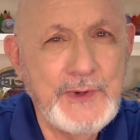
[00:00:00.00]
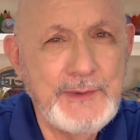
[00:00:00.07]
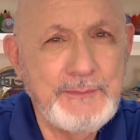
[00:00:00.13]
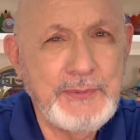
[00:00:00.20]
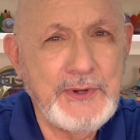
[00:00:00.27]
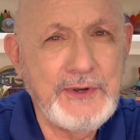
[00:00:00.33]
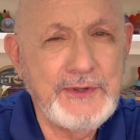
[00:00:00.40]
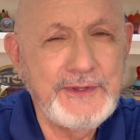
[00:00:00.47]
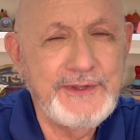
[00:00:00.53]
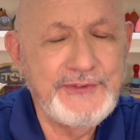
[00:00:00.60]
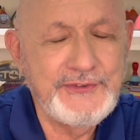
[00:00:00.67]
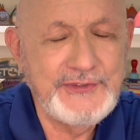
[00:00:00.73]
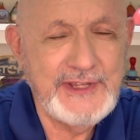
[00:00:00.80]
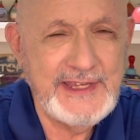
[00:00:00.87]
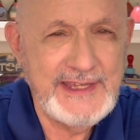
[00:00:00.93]
where Paul
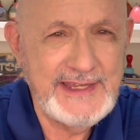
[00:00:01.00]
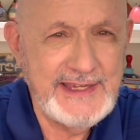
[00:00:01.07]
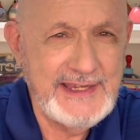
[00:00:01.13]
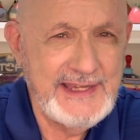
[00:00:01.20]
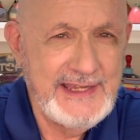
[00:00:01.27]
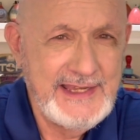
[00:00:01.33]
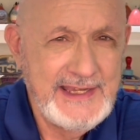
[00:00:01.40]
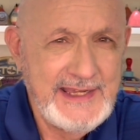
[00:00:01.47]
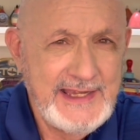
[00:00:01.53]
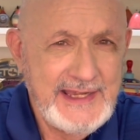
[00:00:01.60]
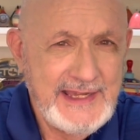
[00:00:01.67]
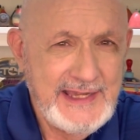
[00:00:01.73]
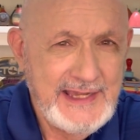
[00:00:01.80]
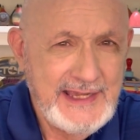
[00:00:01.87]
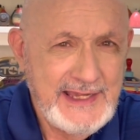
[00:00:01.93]
is saying,
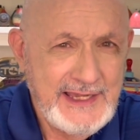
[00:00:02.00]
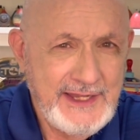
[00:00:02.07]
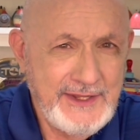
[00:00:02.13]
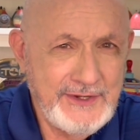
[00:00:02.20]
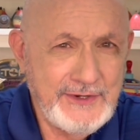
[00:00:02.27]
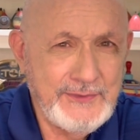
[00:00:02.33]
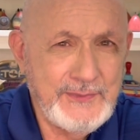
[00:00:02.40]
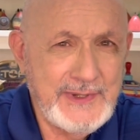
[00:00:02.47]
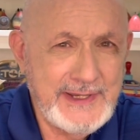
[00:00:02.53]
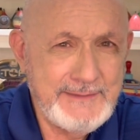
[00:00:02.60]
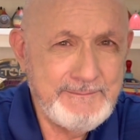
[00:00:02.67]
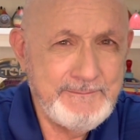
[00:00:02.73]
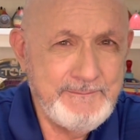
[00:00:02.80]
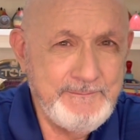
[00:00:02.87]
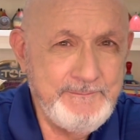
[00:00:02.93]
you know
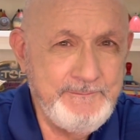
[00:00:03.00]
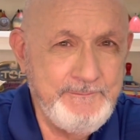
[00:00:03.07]
what?